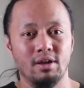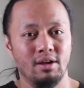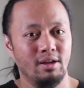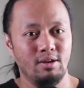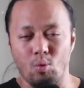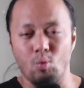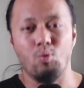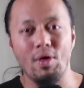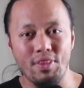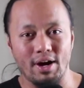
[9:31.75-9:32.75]

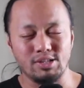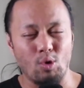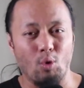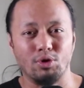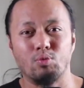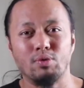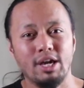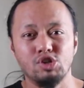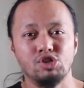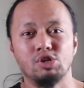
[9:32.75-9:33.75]
with us, or the
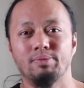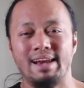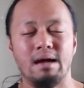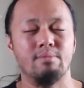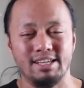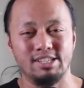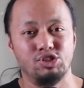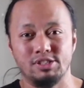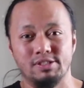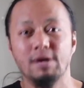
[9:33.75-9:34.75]
relationship dynamic is just
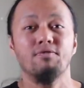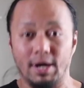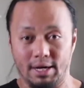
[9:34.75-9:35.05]
different.